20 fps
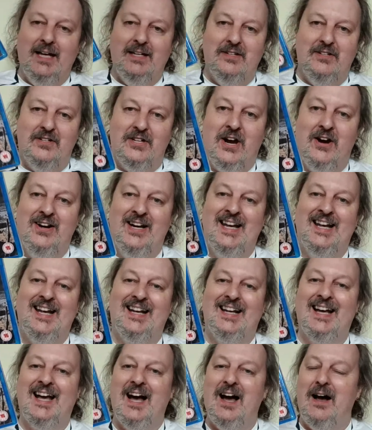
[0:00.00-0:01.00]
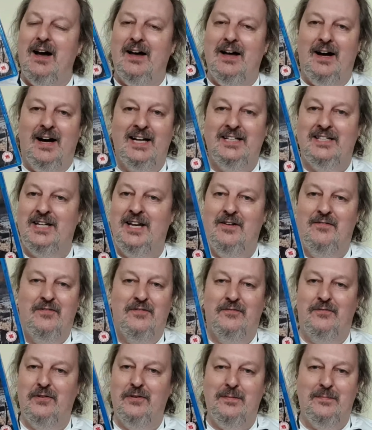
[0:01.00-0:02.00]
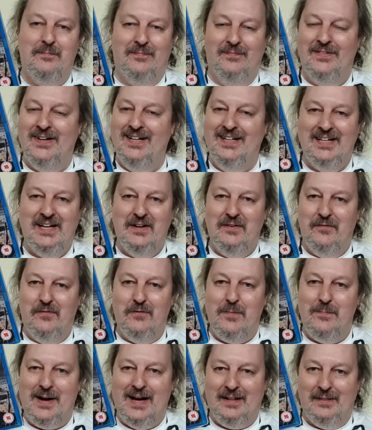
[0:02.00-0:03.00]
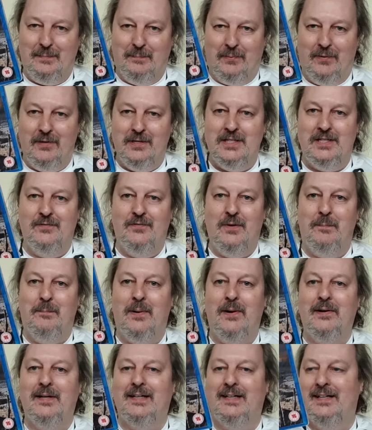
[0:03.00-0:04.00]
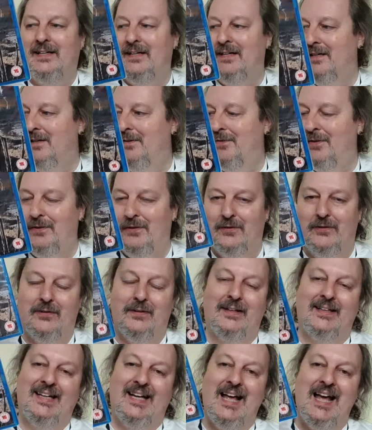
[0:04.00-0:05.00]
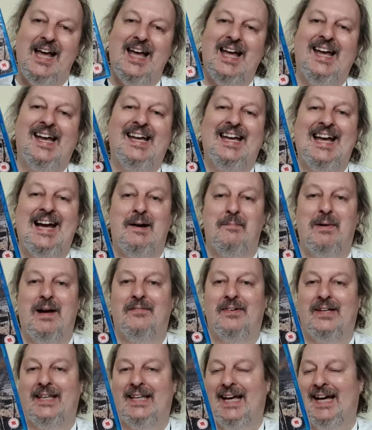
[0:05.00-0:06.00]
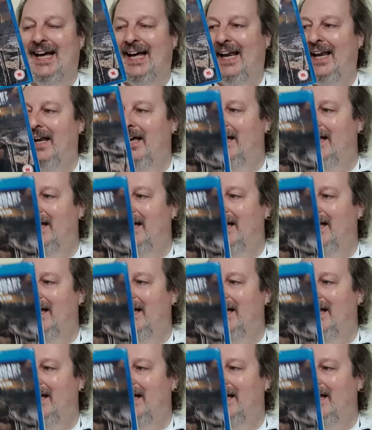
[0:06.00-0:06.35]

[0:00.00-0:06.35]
Sorry, for about the price of a pint and a half, I thought, yeah, I'm having that.